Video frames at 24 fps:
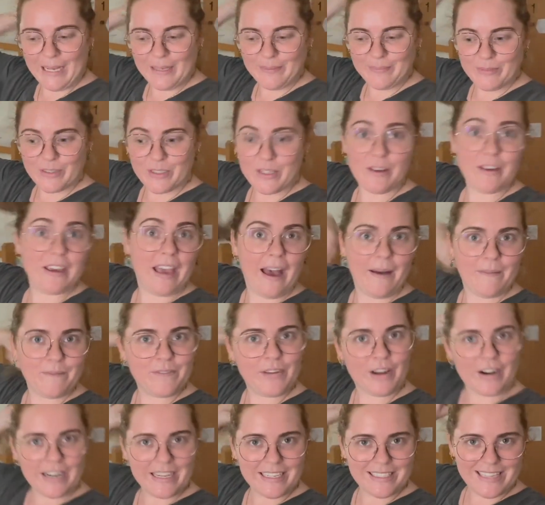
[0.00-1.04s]
So yeah,
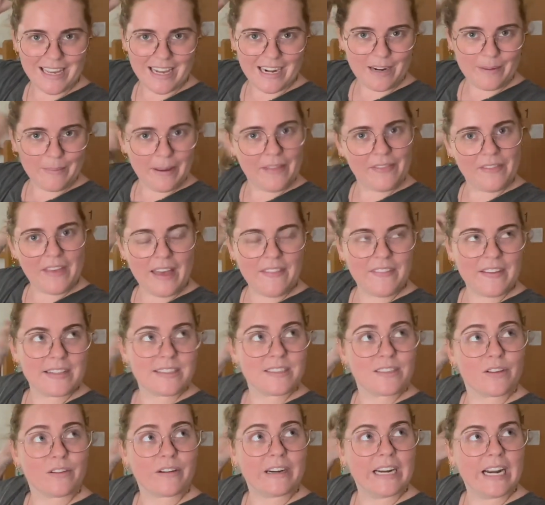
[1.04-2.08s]
very excited about that. That's
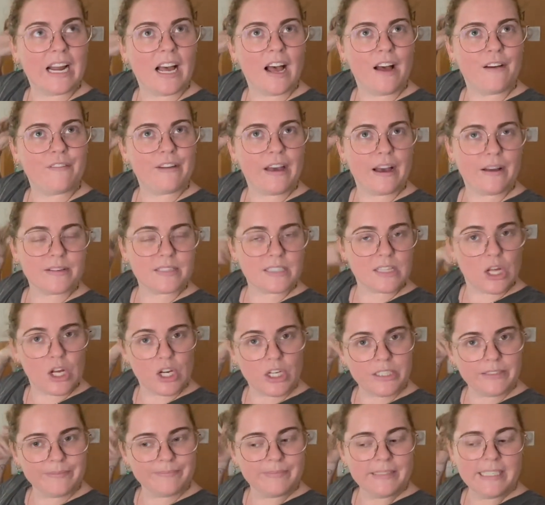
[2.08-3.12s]
3.5 hours
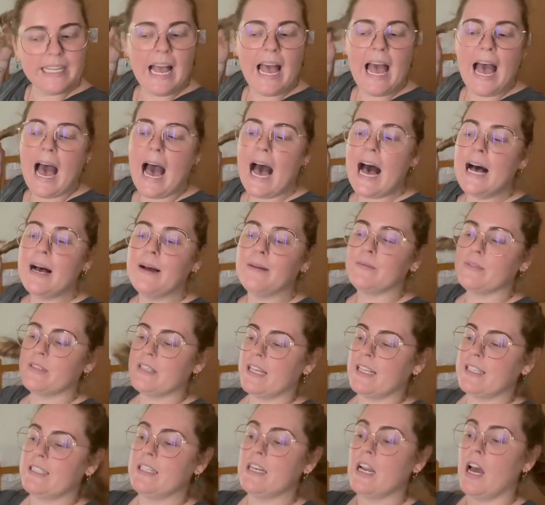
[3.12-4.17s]
long.
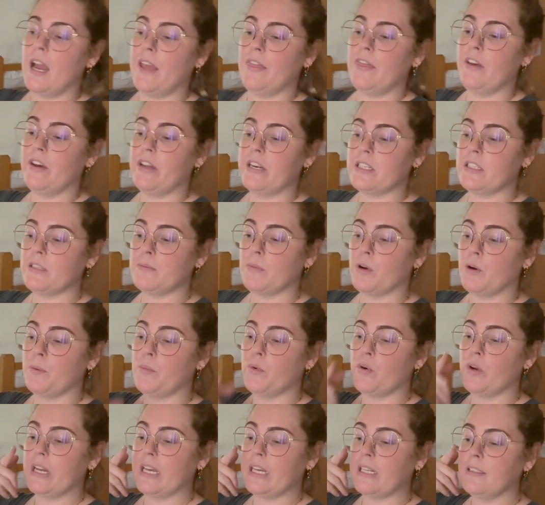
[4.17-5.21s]
So that's 9:30 tomorrow
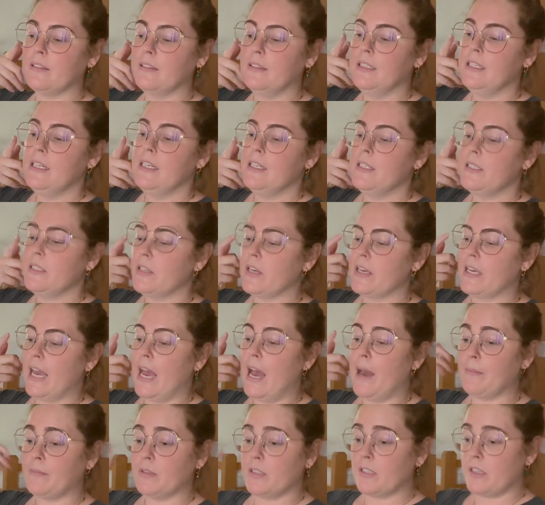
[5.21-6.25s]
morning. So
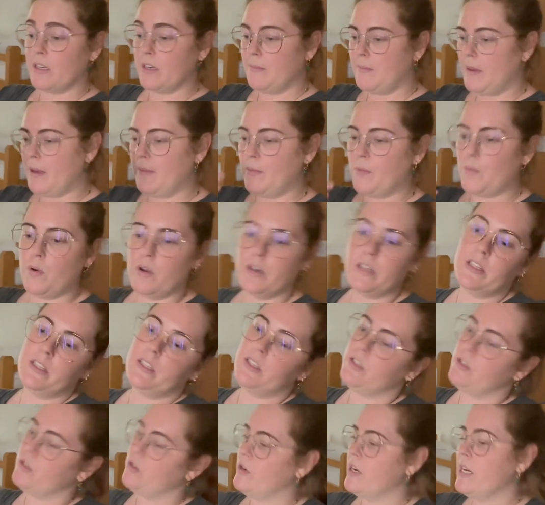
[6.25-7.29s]
yeah, I'm just gonna maybe wander the
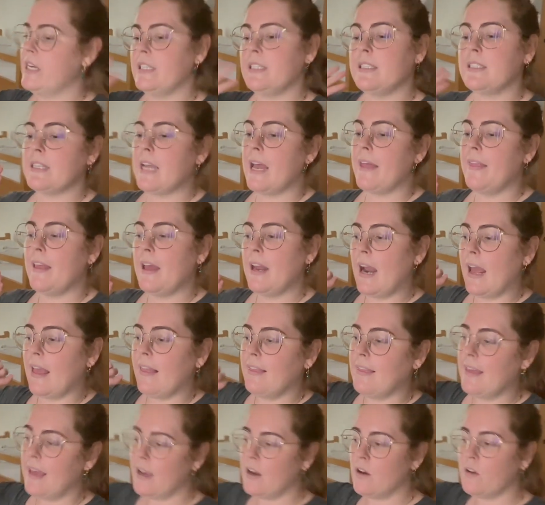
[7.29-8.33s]
streets, and then I
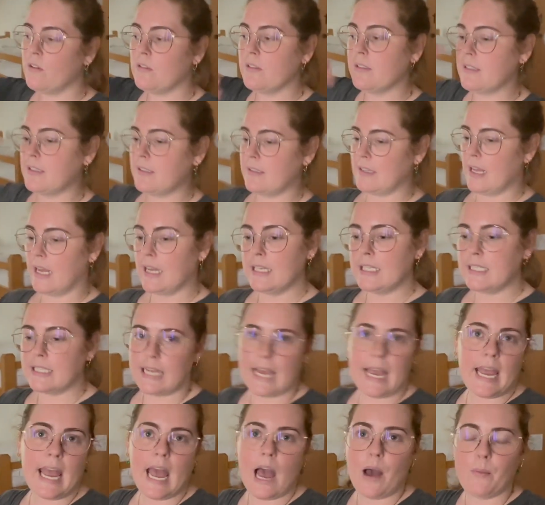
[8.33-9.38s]
think on
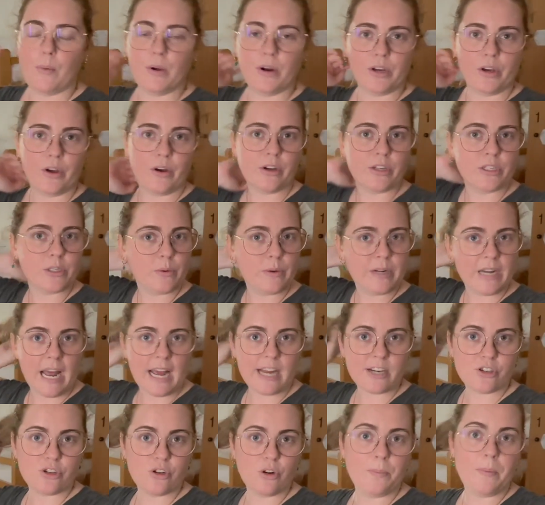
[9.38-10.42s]
Sunday I want to go to a
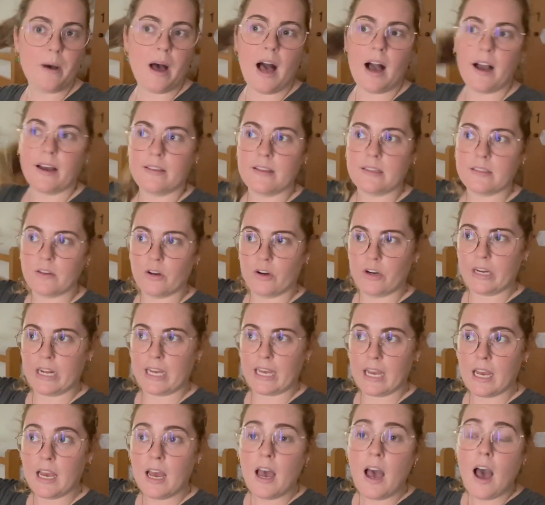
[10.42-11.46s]
national park that's
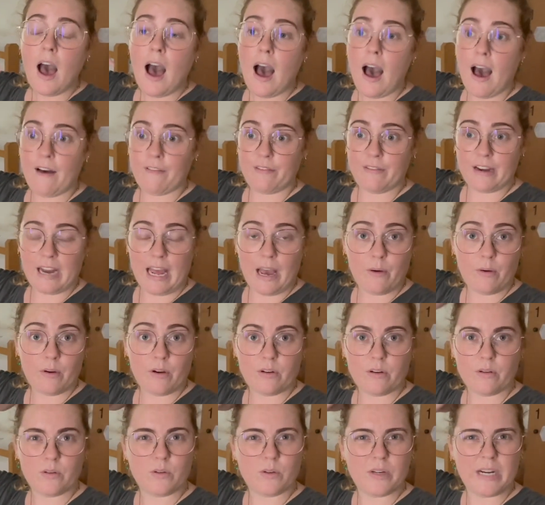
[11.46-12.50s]
only half an hour
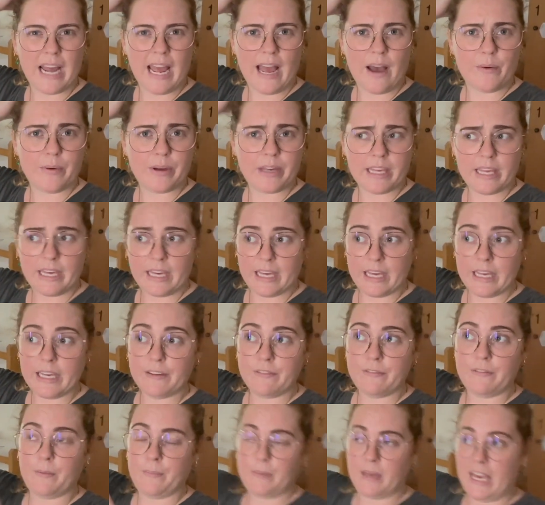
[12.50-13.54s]
or an hour here
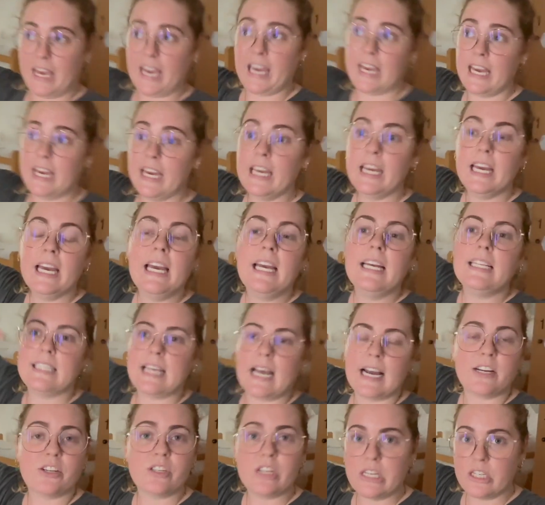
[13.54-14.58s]
from here. It's
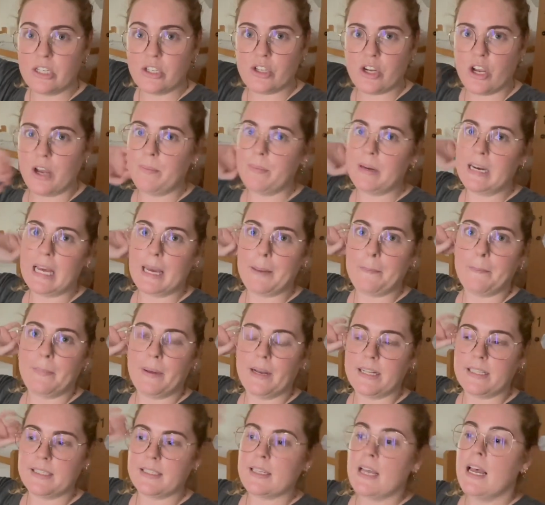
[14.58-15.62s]
actually in Germany, but
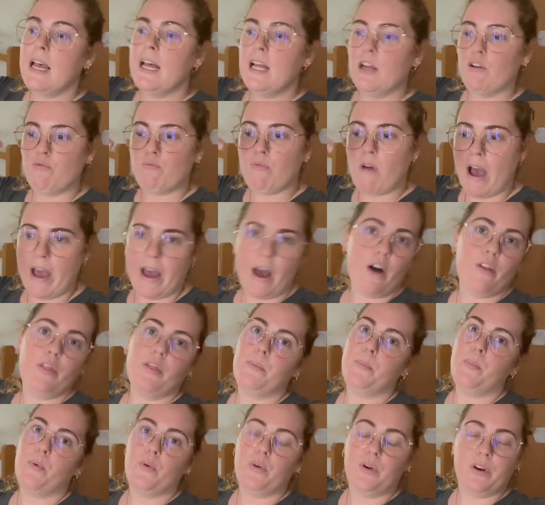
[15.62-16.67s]
it's right on the
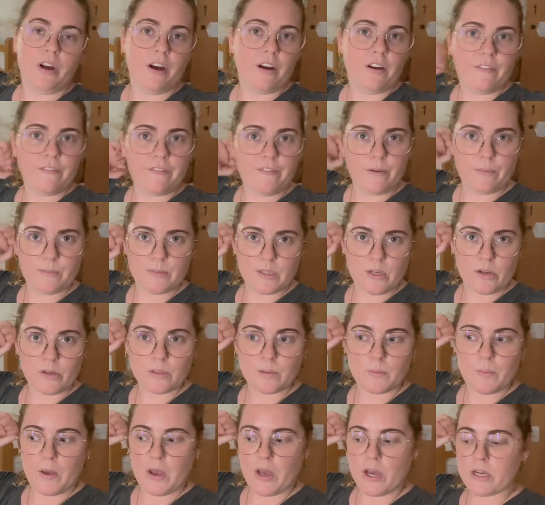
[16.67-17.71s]
border from
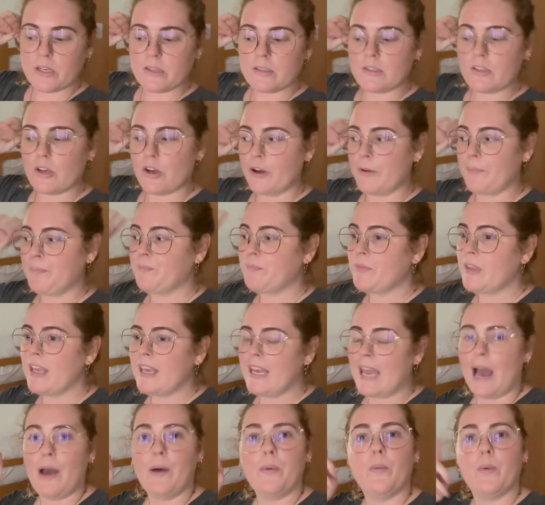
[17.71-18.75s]
Salzburg. So
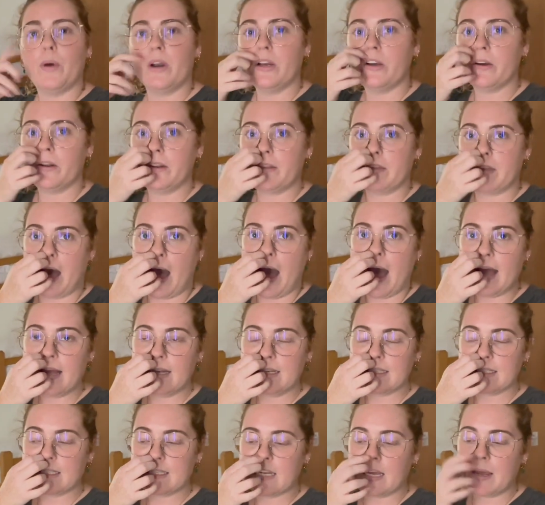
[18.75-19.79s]
yeah, I want to go to
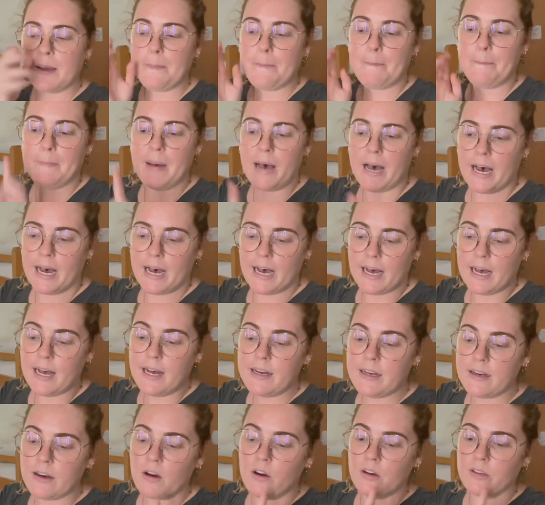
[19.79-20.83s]
that
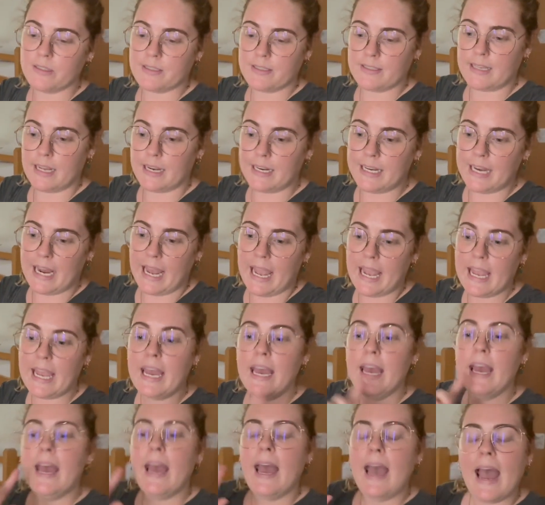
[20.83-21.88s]
park on Sunday,
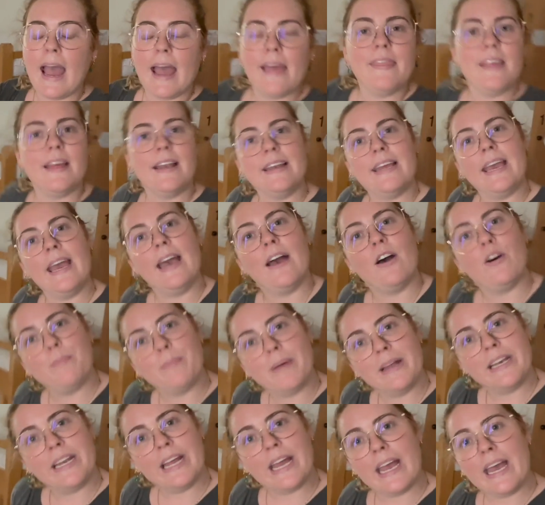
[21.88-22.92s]
and then yeah, on
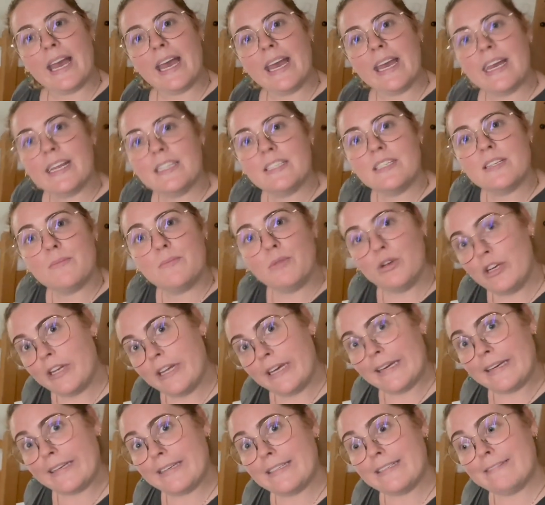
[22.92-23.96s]
Monday I head to
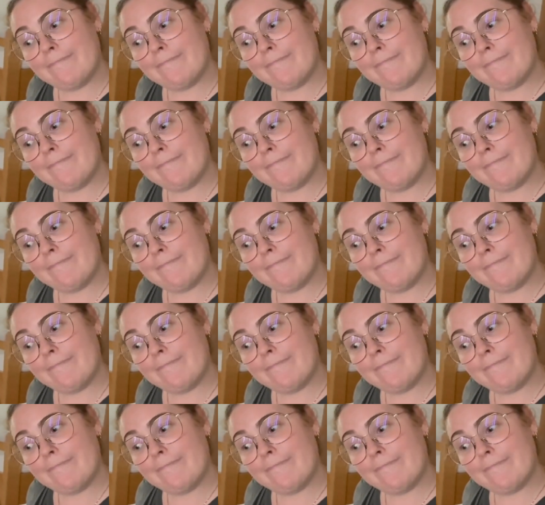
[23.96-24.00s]
Munich.